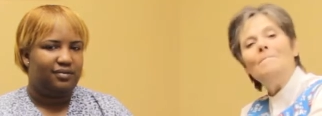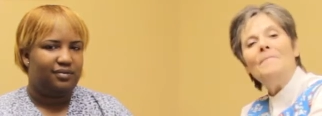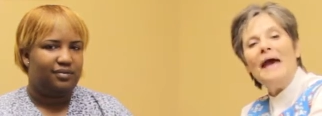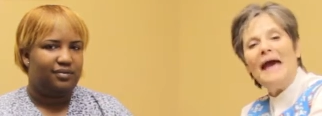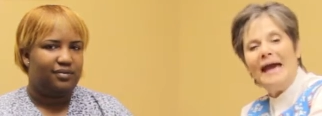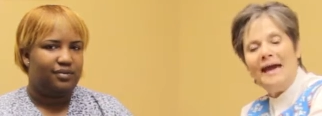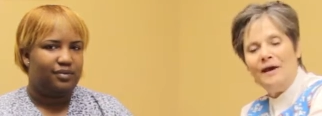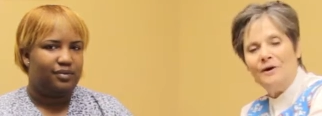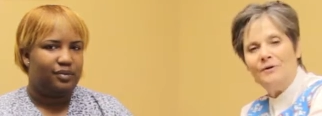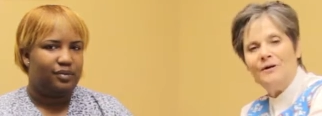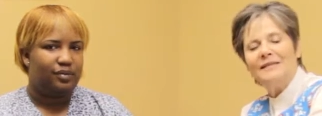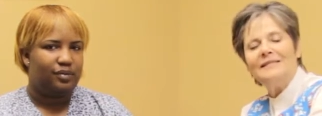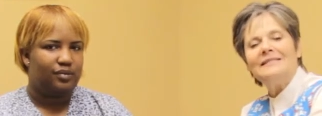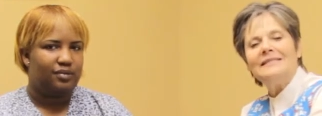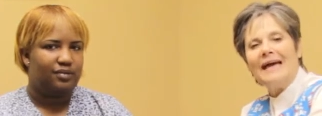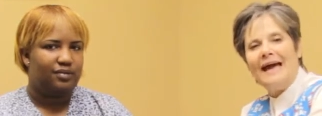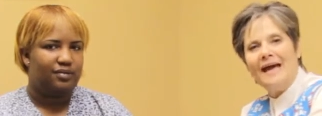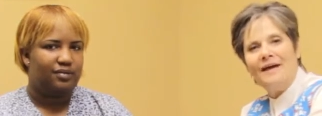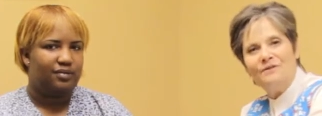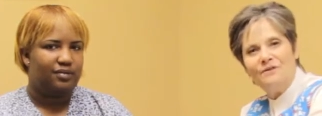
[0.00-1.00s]

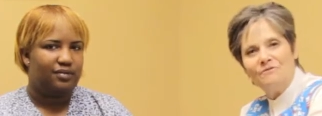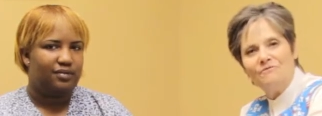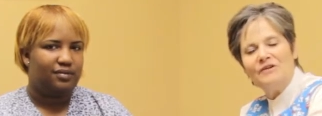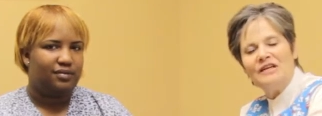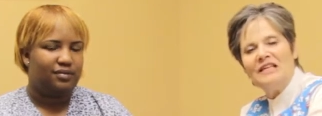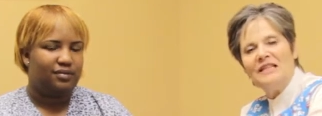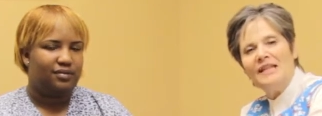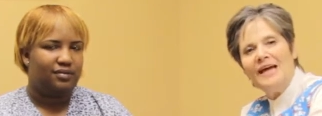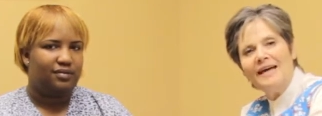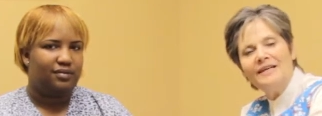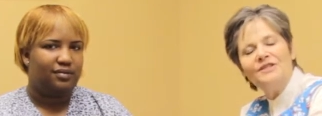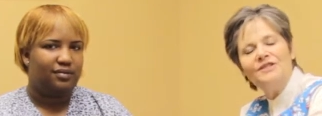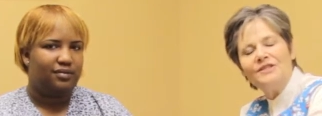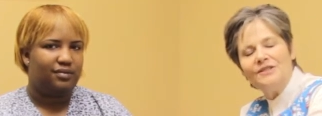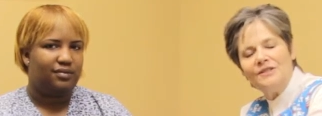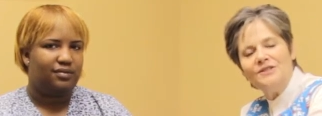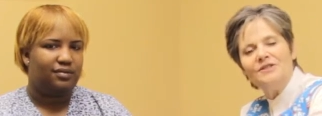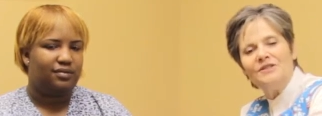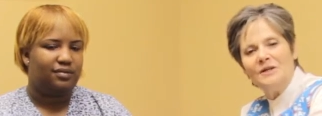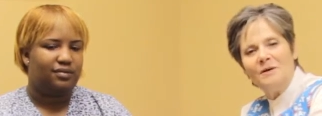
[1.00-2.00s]
Speaker 1: parents, and the
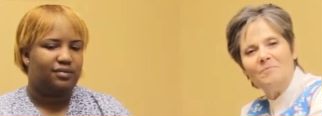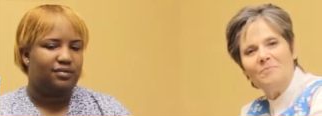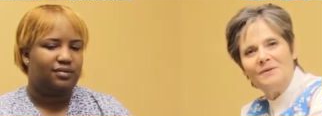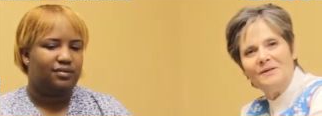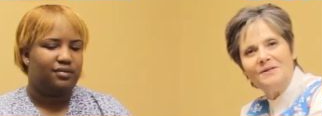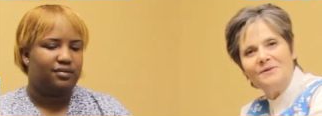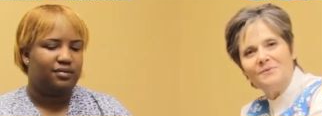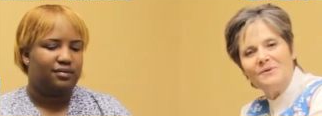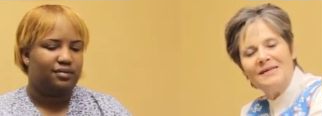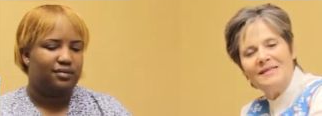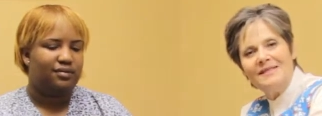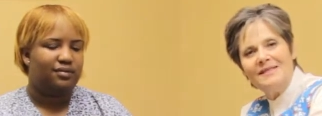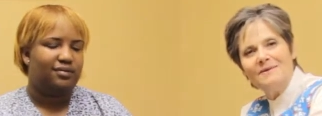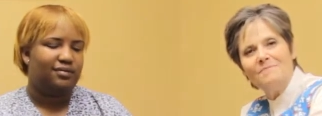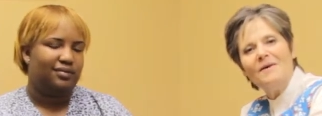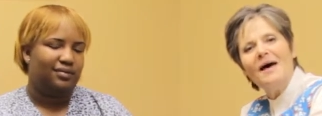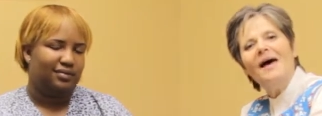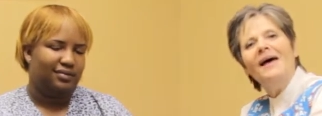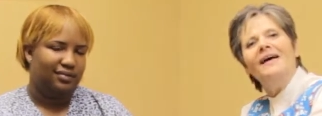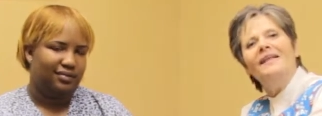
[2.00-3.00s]
relationship between
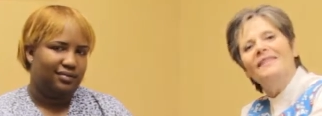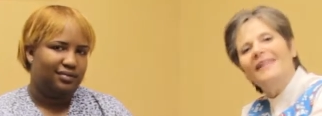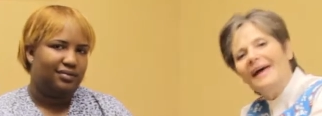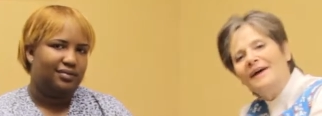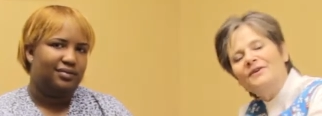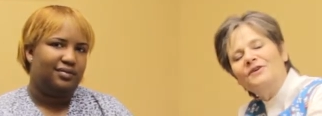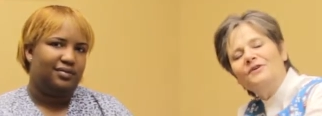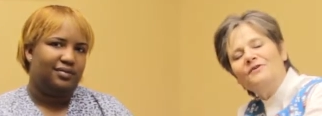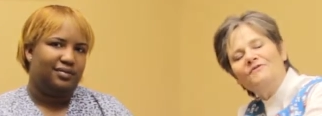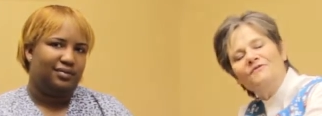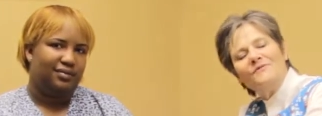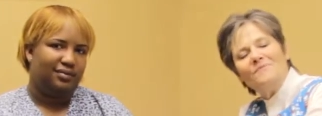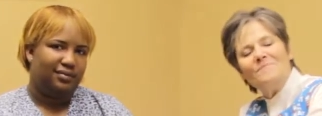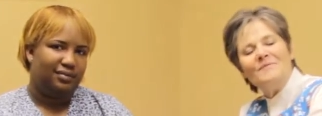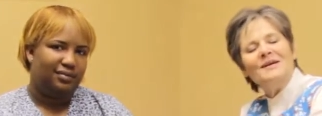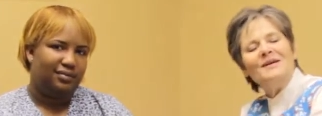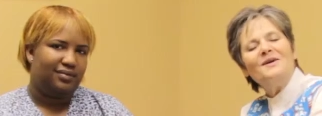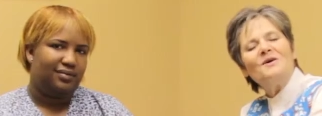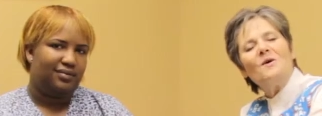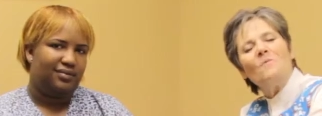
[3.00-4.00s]
them. Thank you for
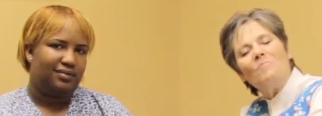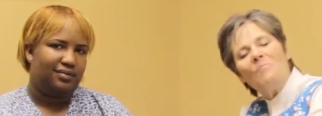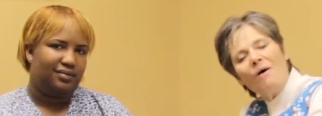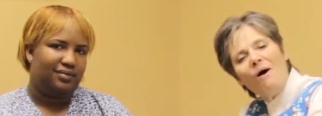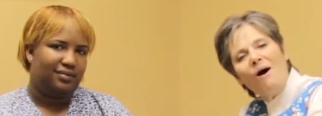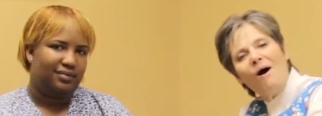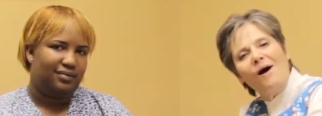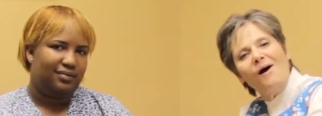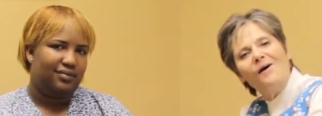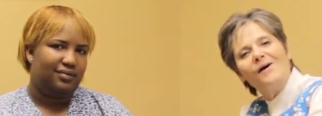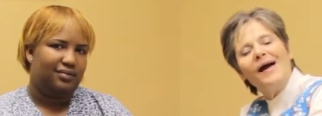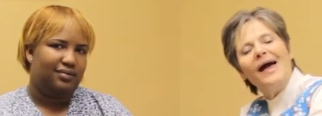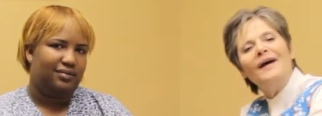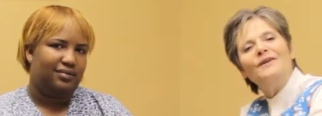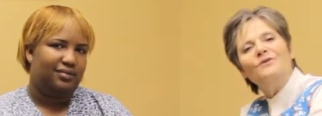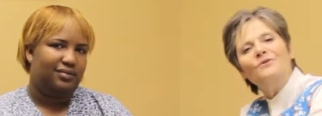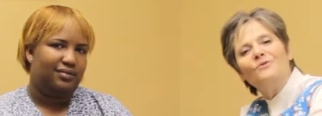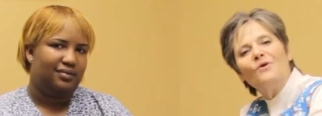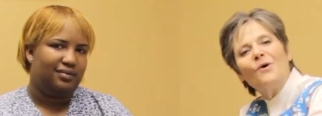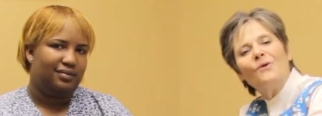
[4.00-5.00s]
being a part
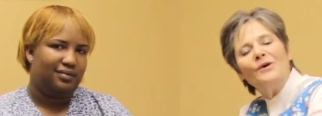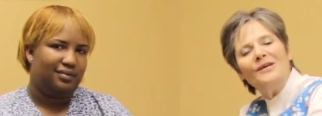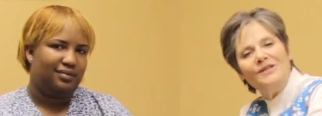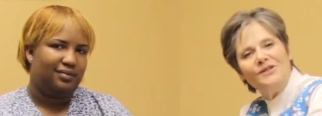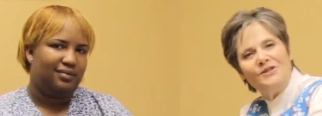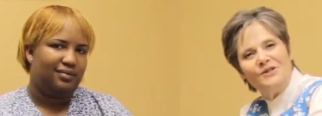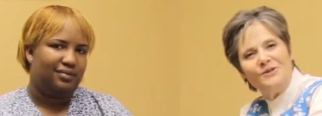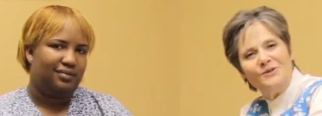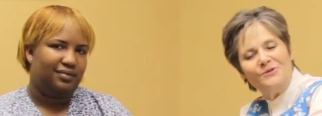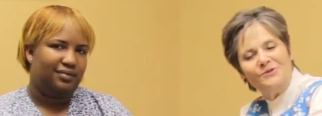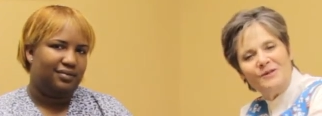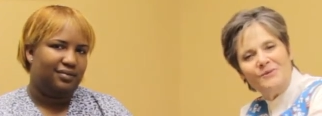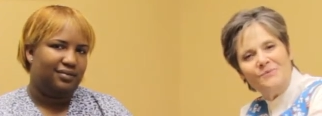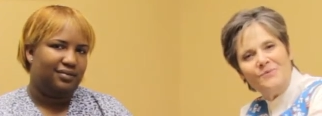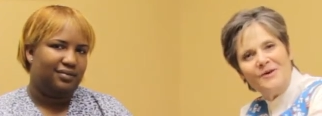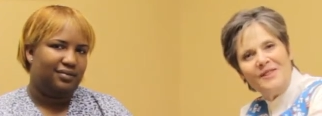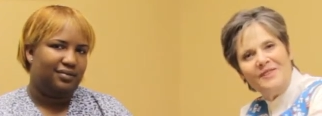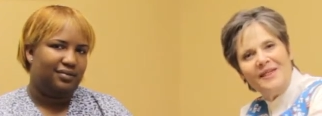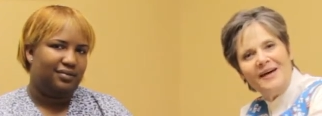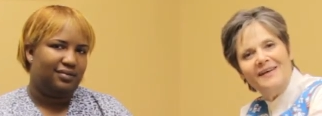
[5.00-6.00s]
and growing
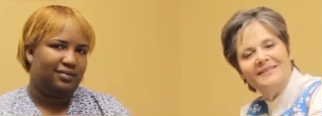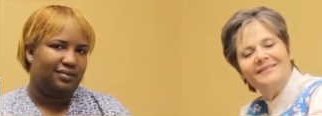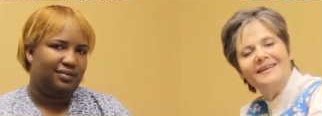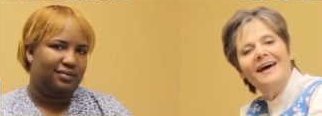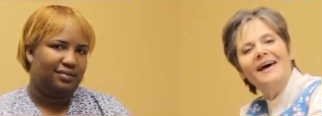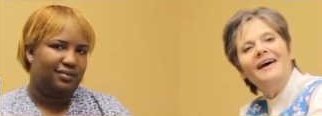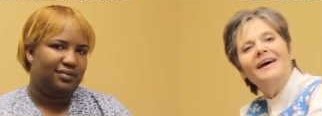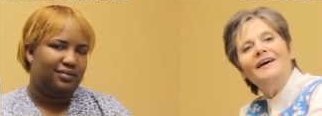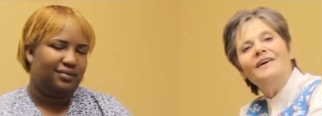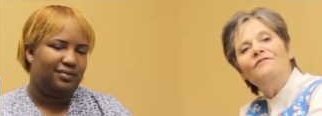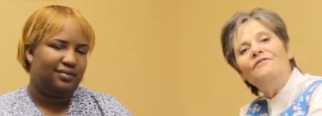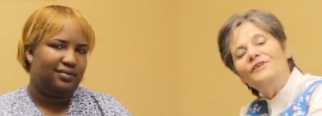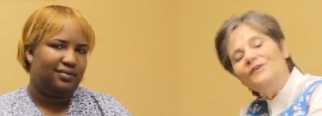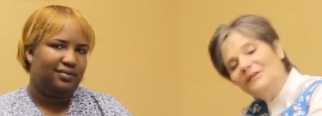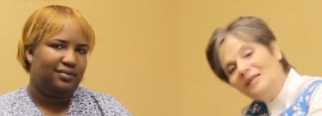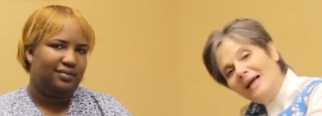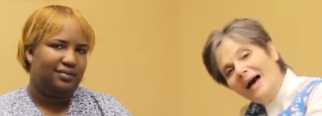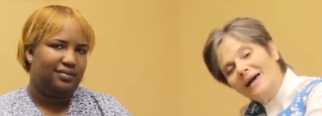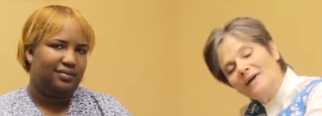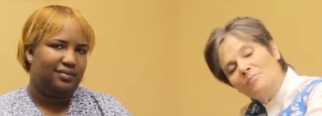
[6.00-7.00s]
children with us. If
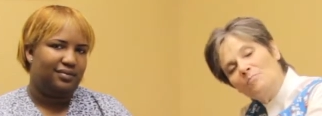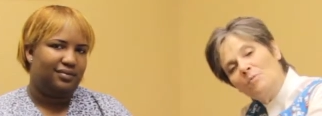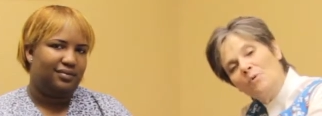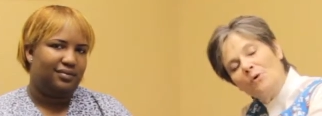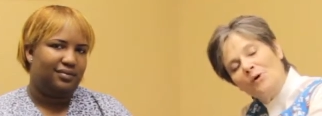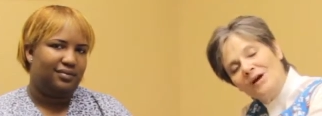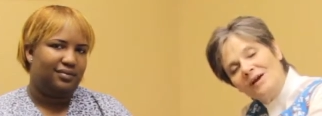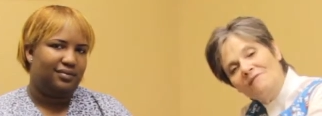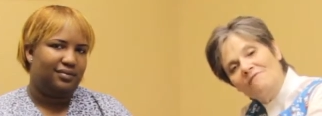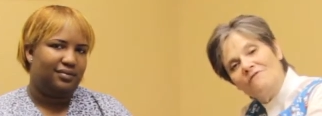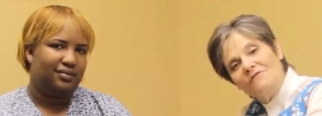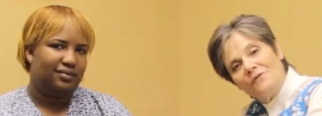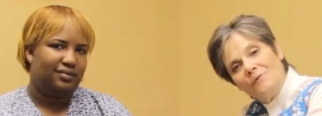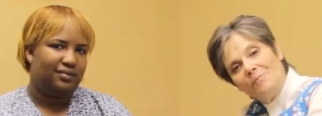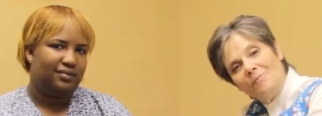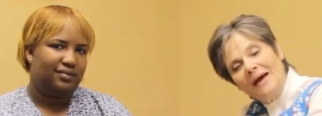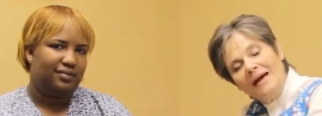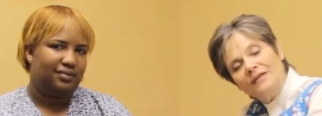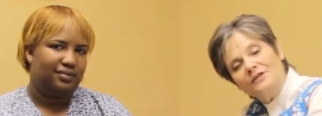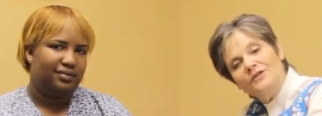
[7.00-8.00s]
you'd like more
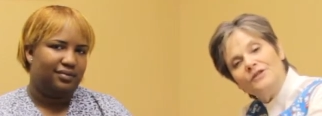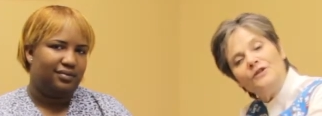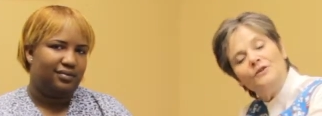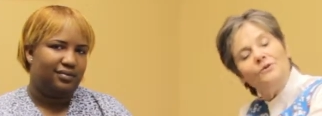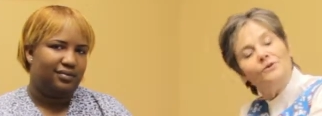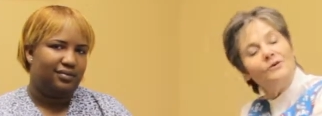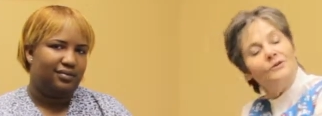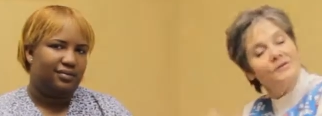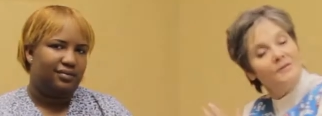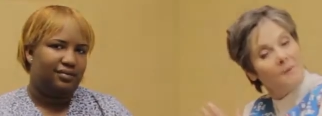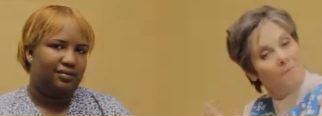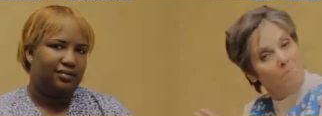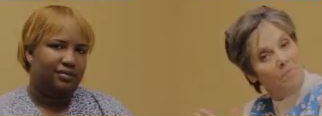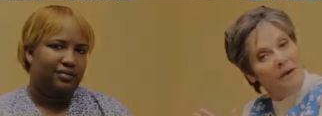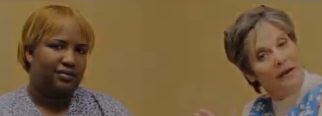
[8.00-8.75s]
information or some